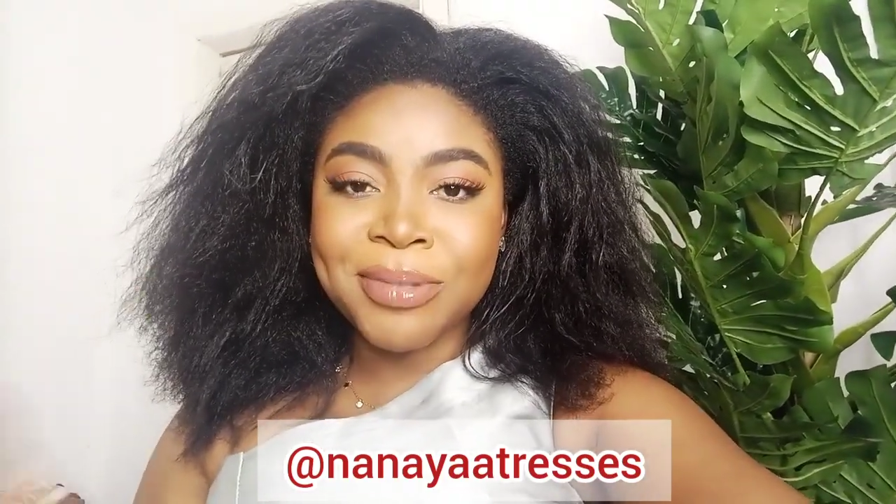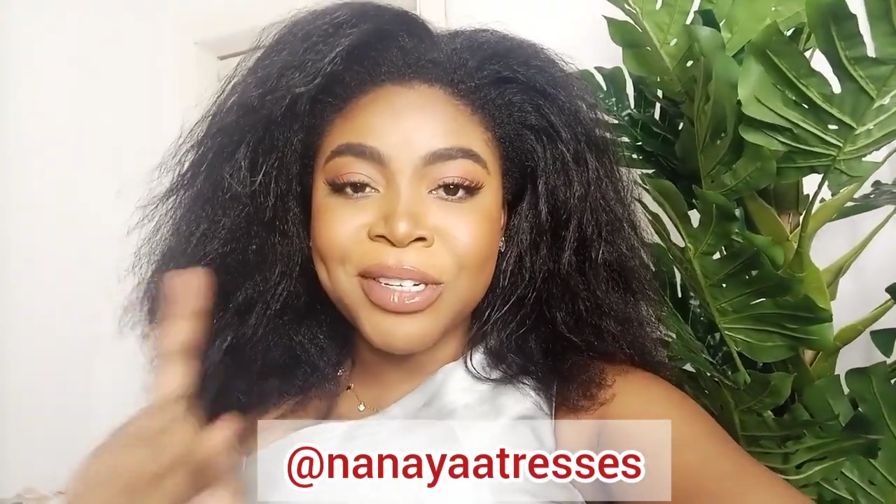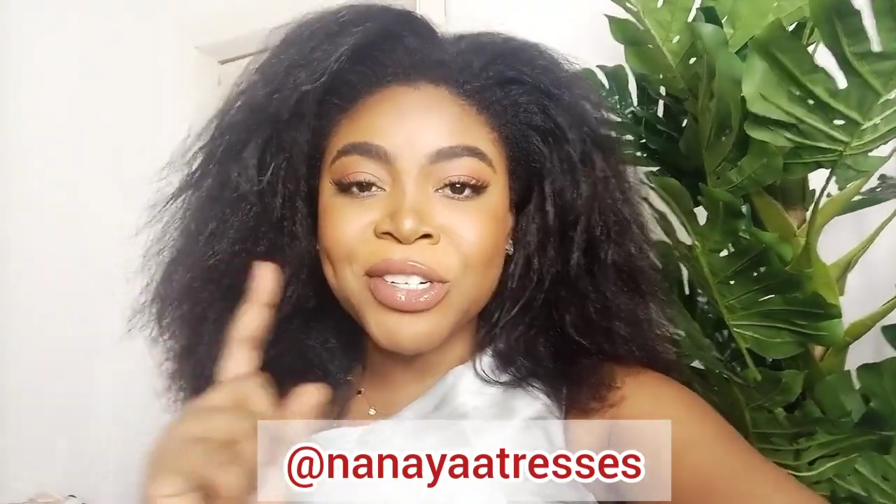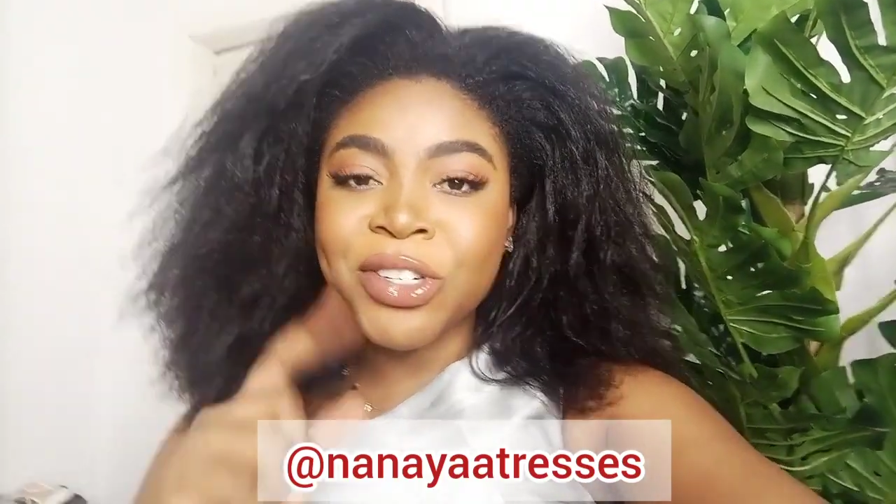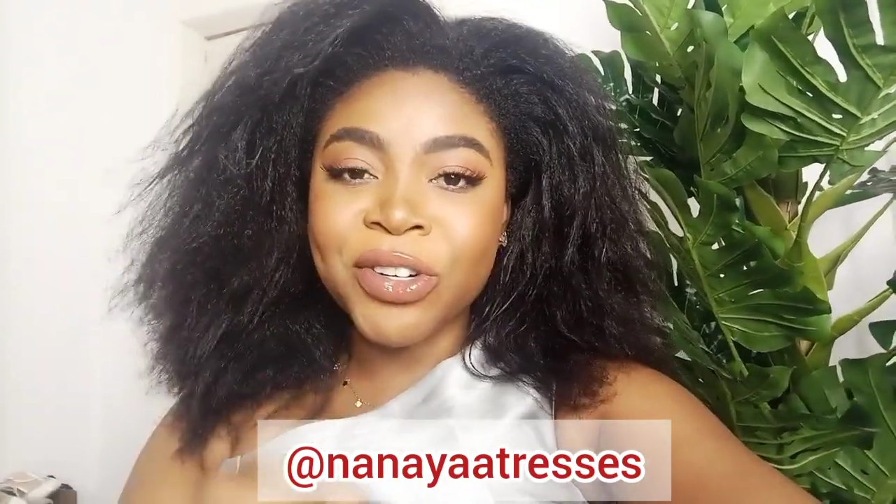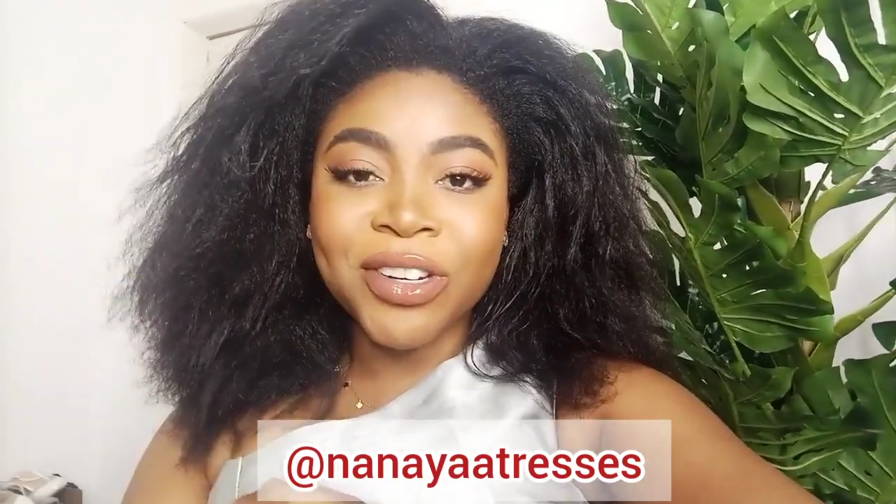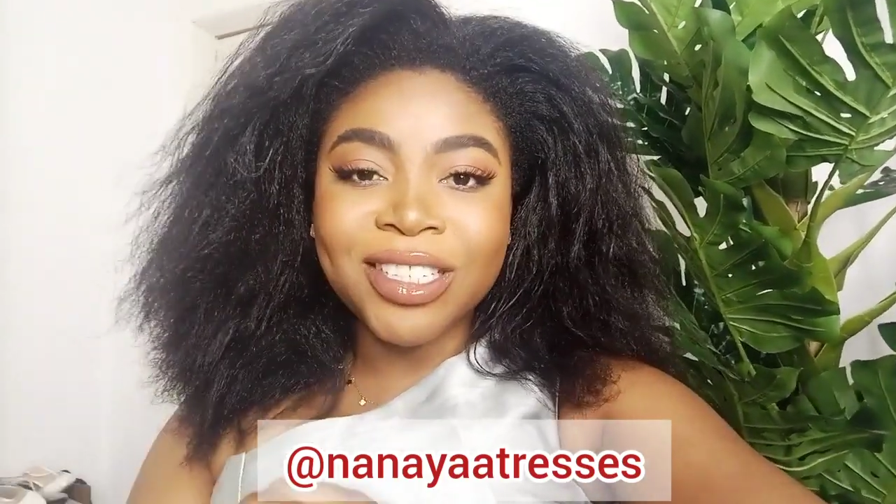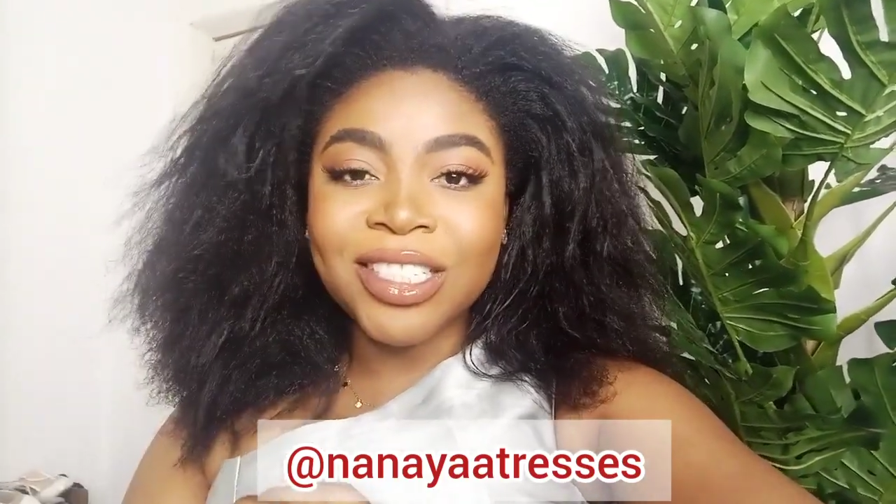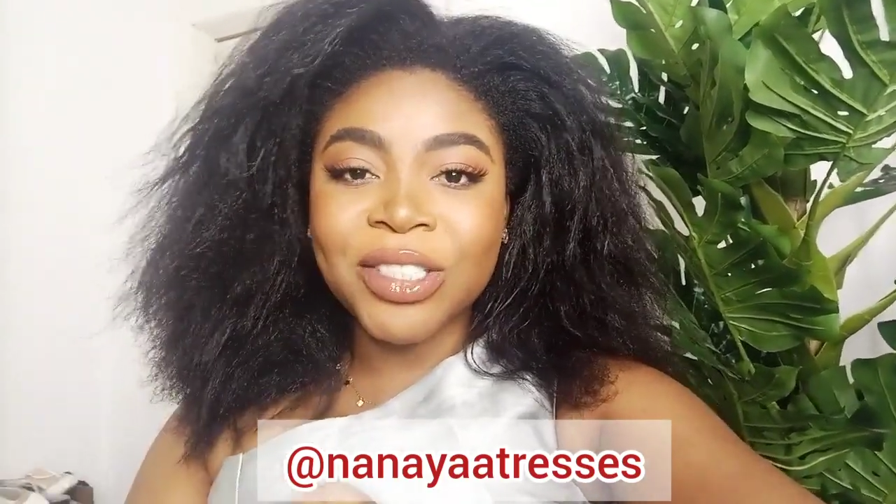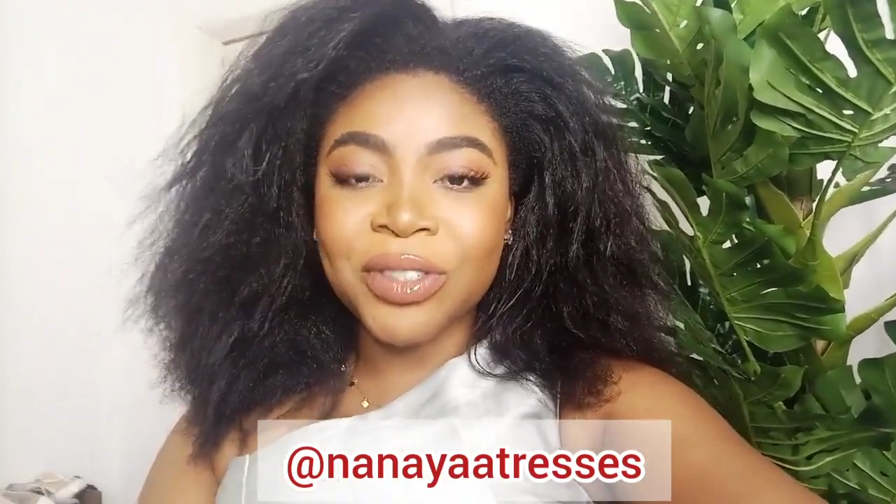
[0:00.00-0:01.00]
be sure
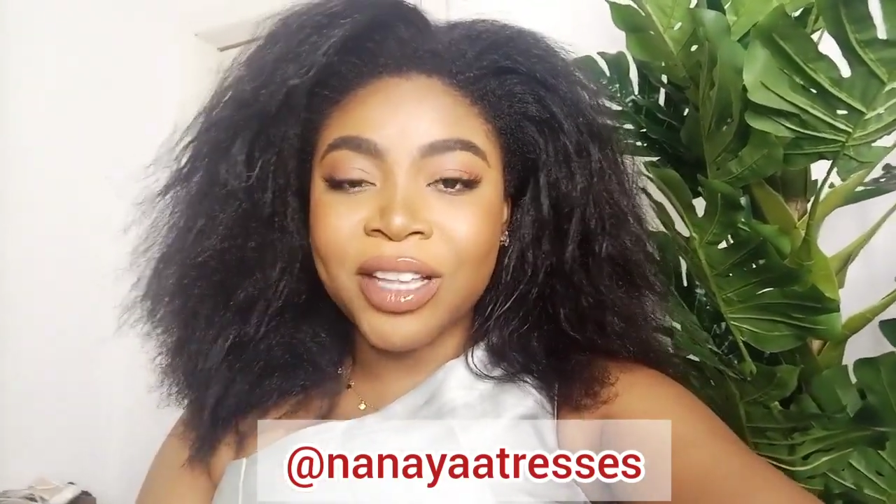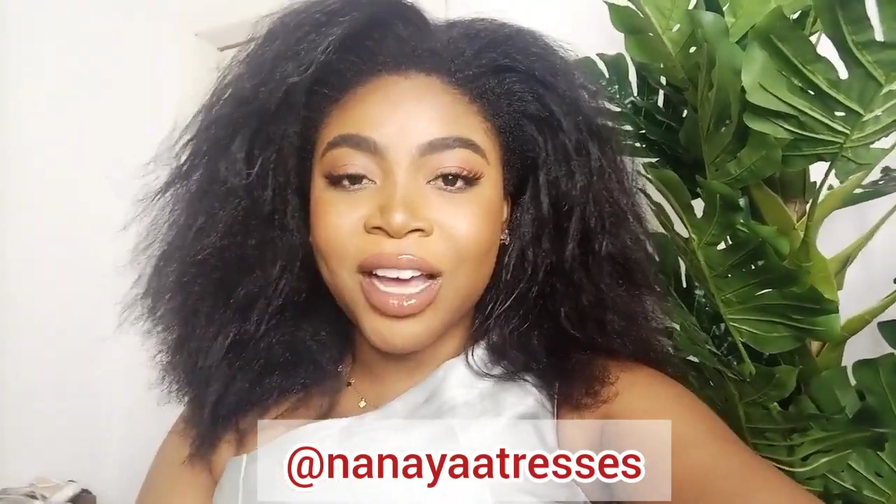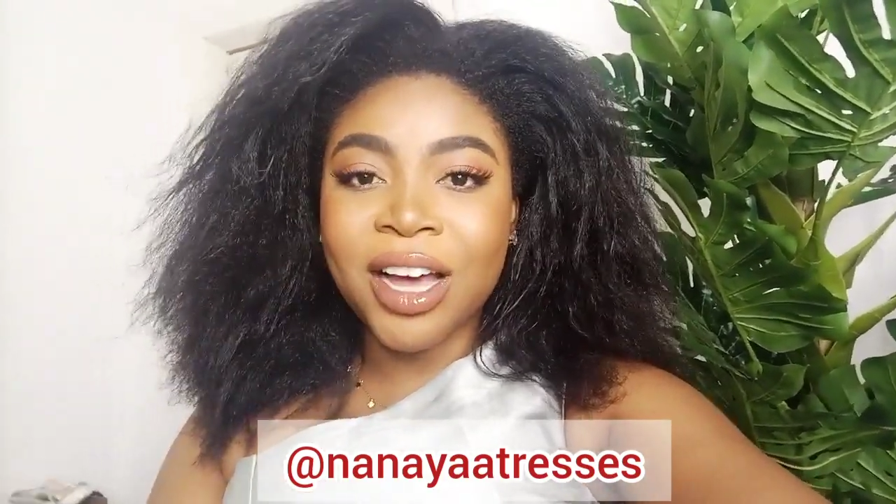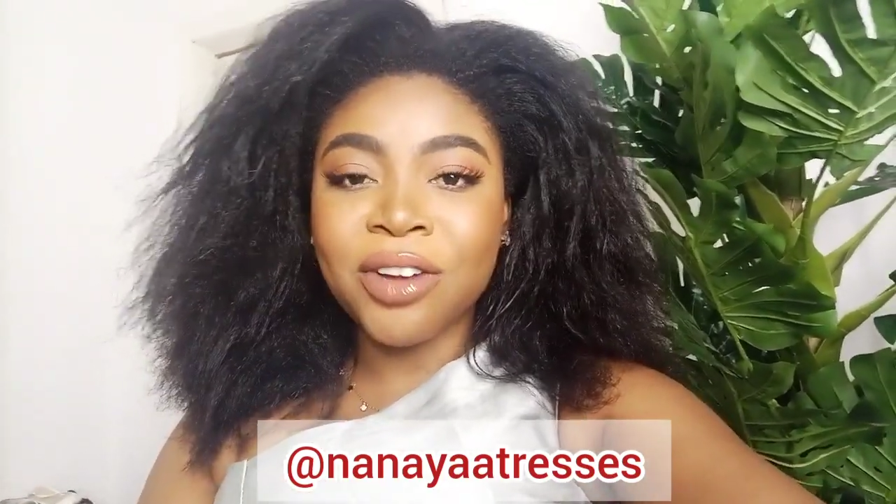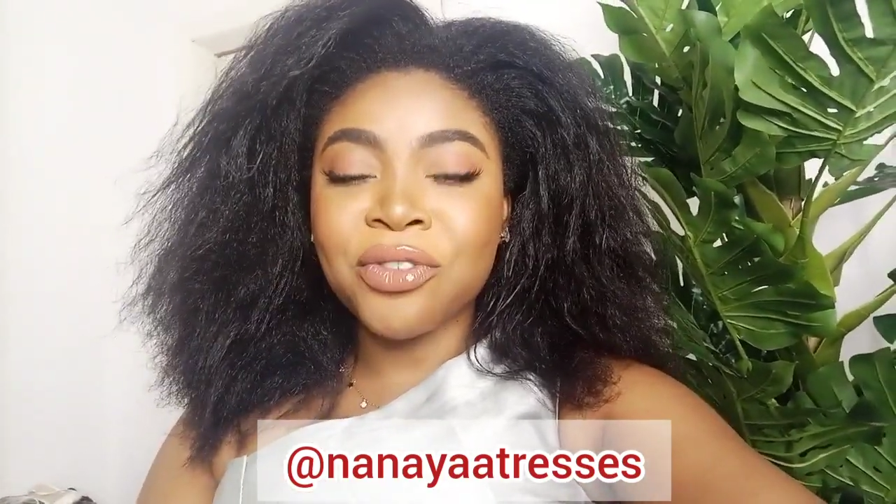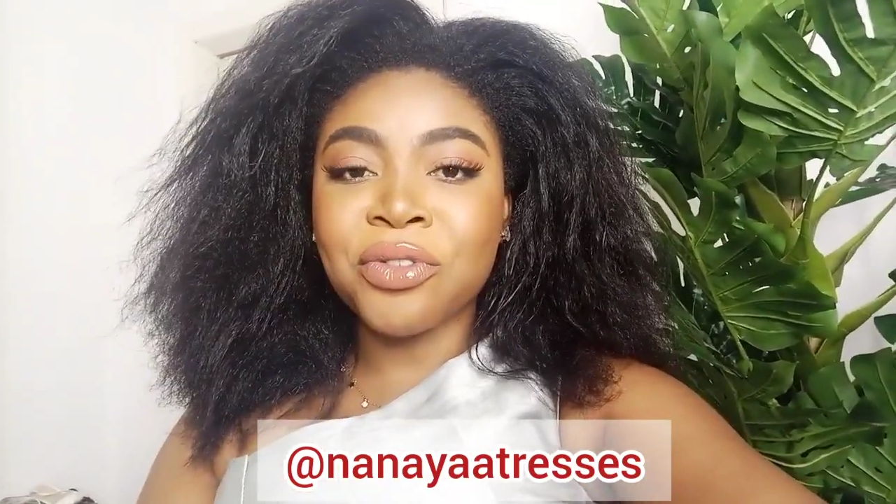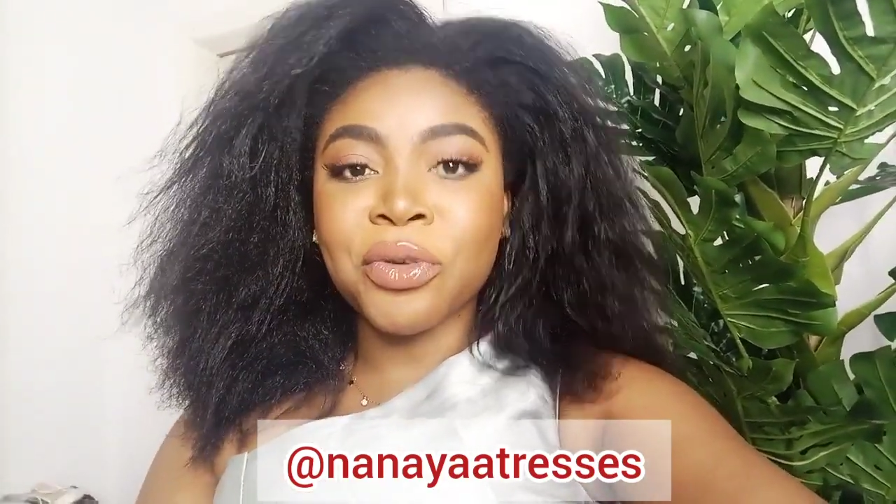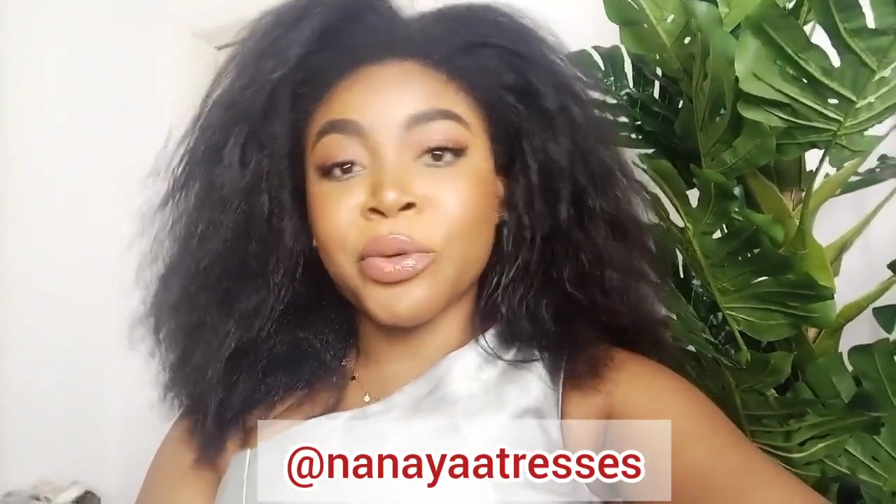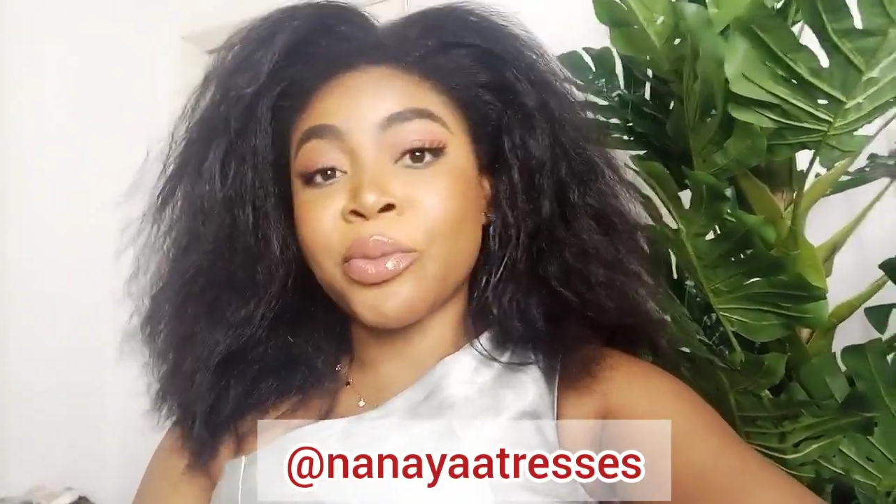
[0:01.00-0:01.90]
to do that for